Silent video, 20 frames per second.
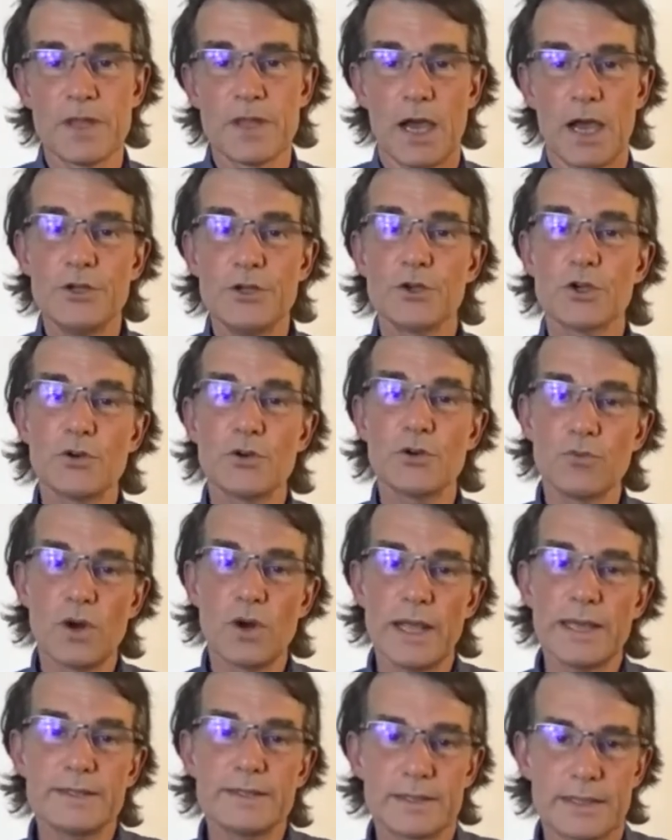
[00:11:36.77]
And you can
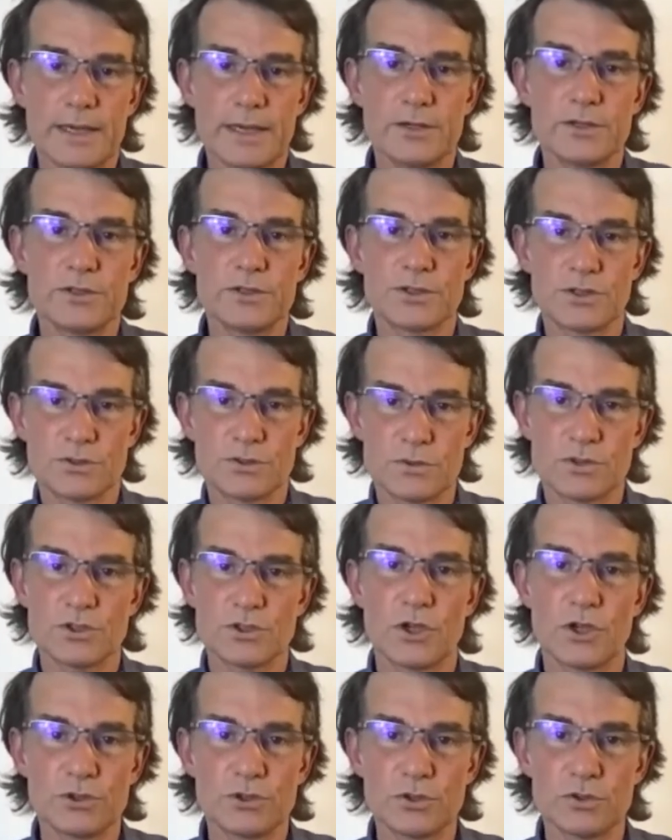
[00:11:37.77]
relate those
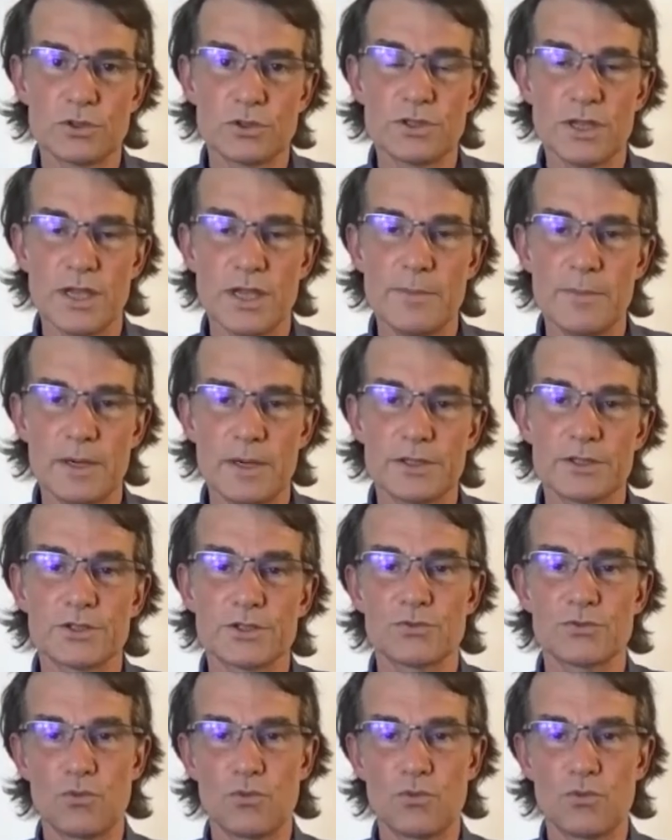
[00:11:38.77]
social determinants